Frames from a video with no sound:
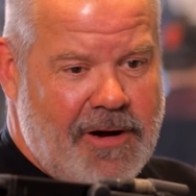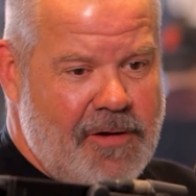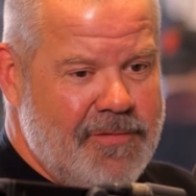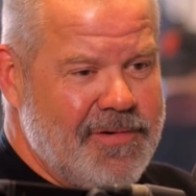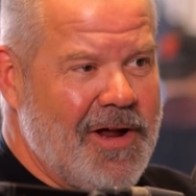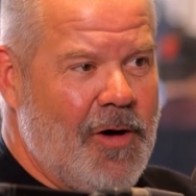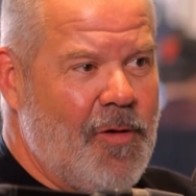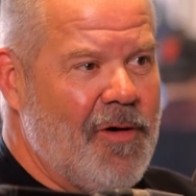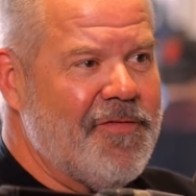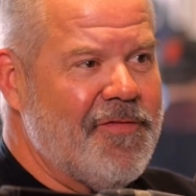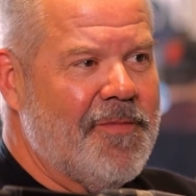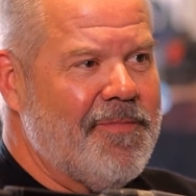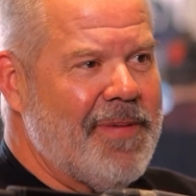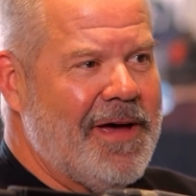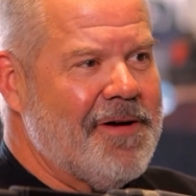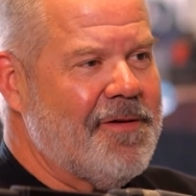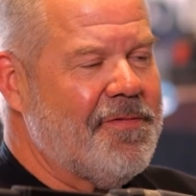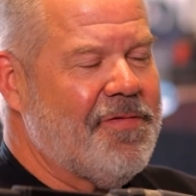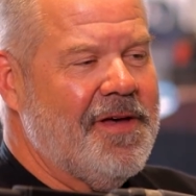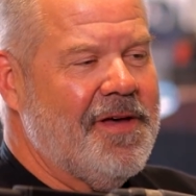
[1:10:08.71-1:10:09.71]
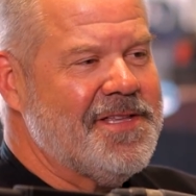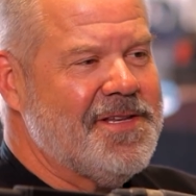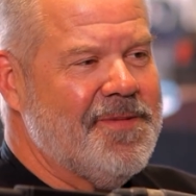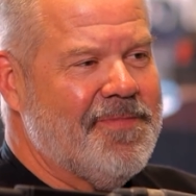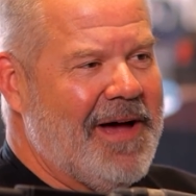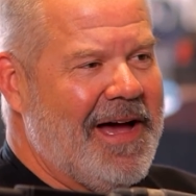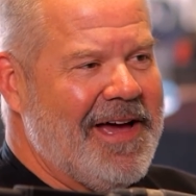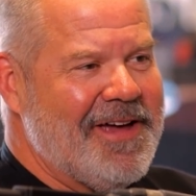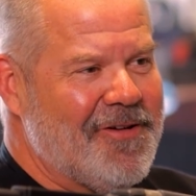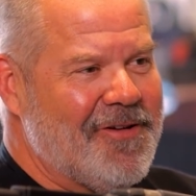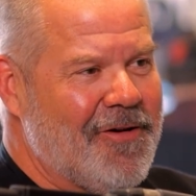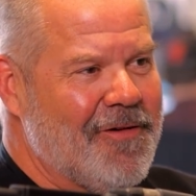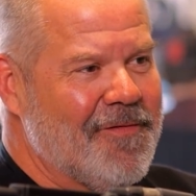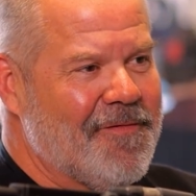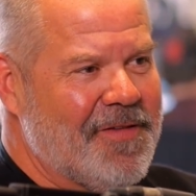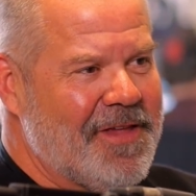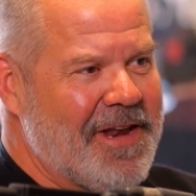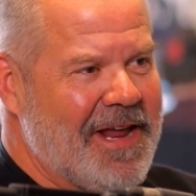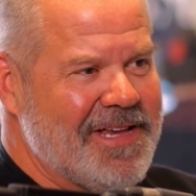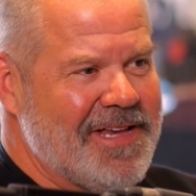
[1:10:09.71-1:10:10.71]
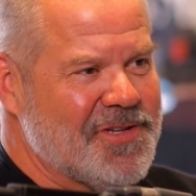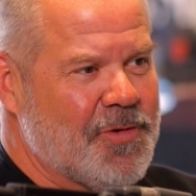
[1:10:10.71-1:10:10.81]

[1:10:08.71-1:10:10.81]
don't know of a better thing to buy and hold for the next